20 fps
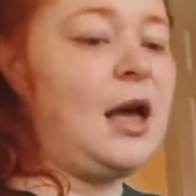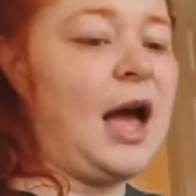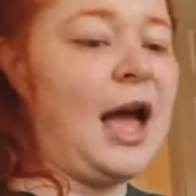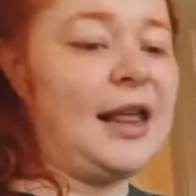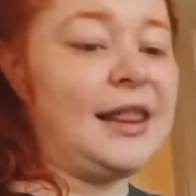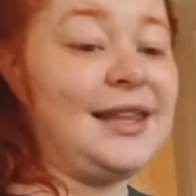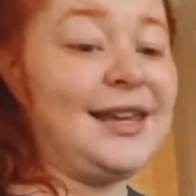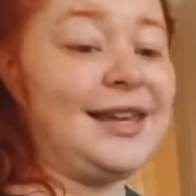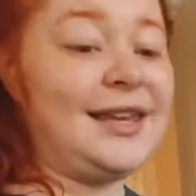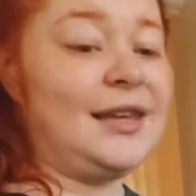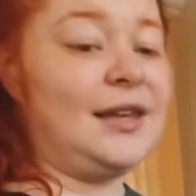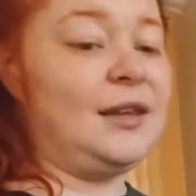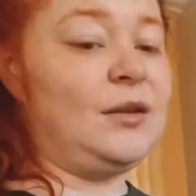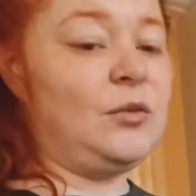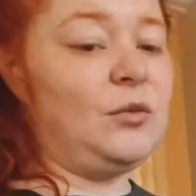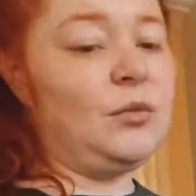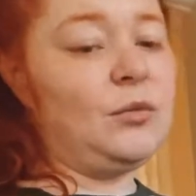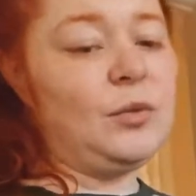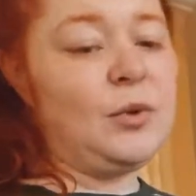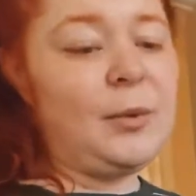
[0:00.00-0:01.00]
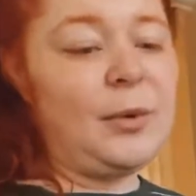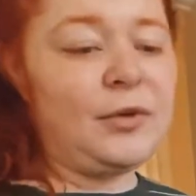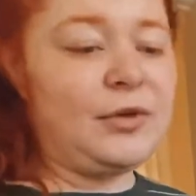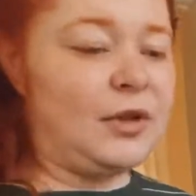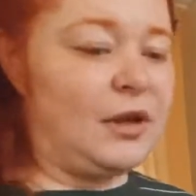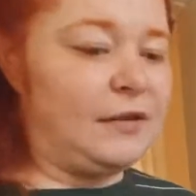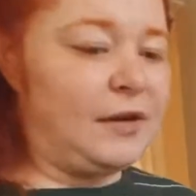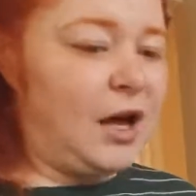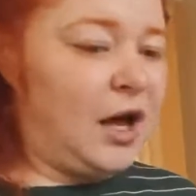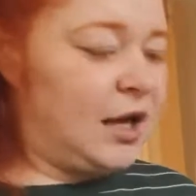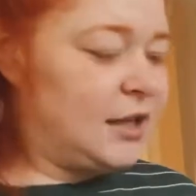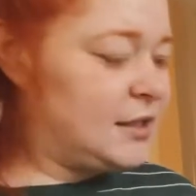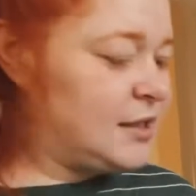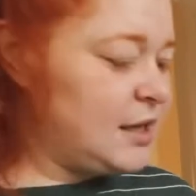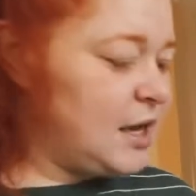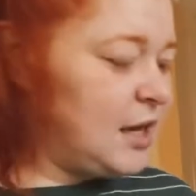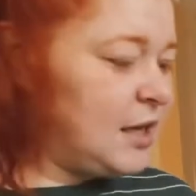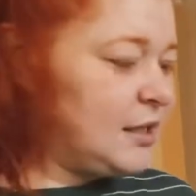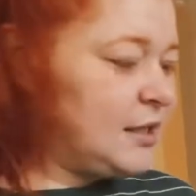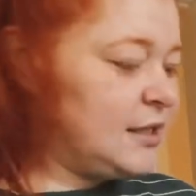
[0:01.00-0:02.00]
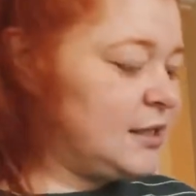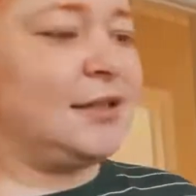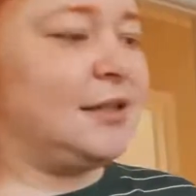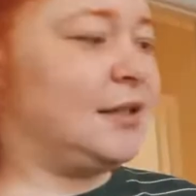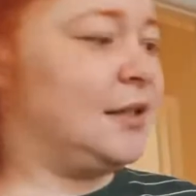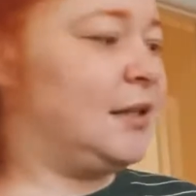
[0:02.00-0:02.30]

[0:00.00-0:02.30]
I think we both love a hot sauce.